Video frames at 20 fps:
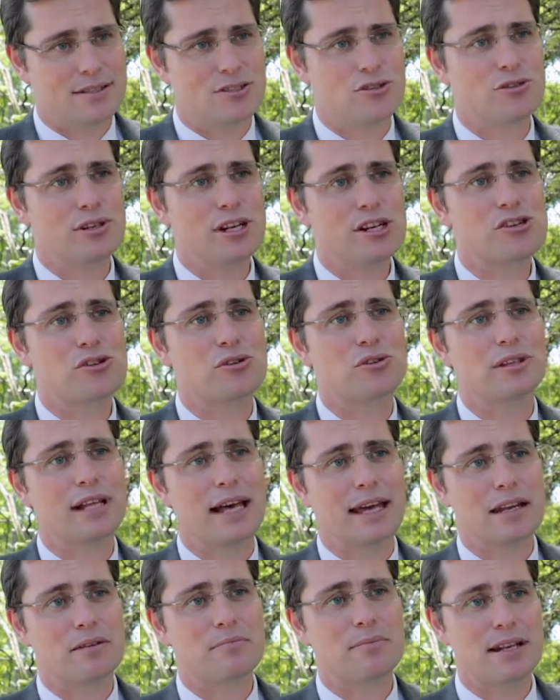judicial
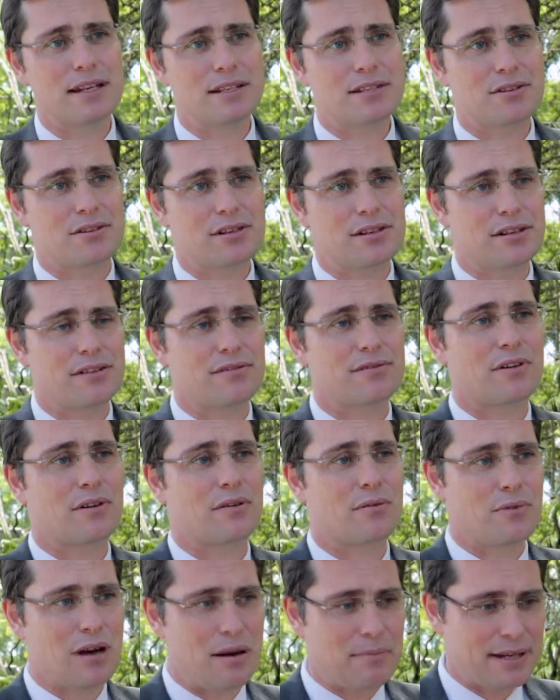and administrative
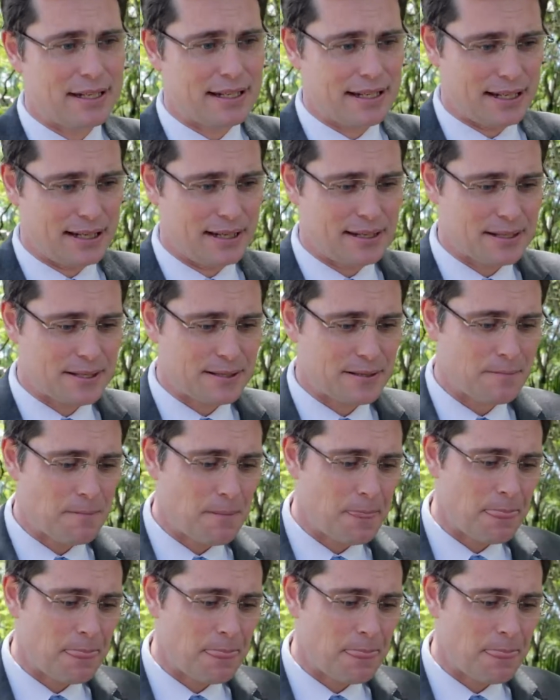remedies.